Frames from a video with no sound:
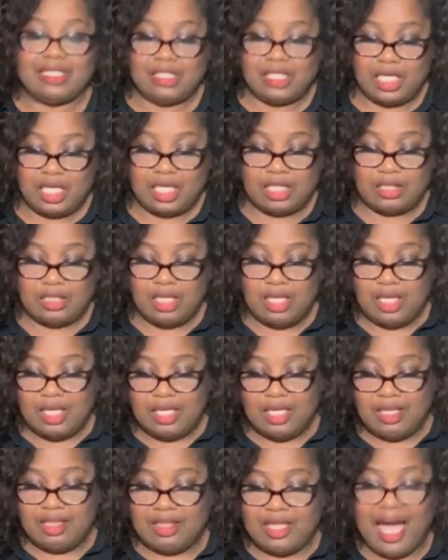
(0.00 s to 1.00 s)
nineteen.
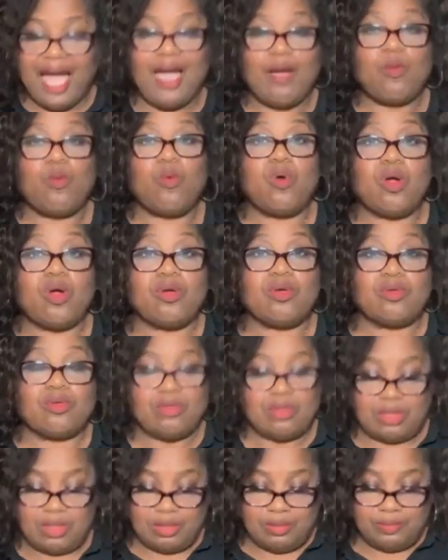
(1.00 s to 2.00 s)
Thy
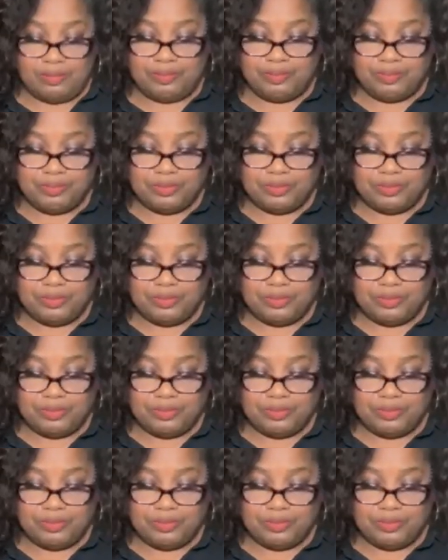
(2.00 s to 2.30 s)
word,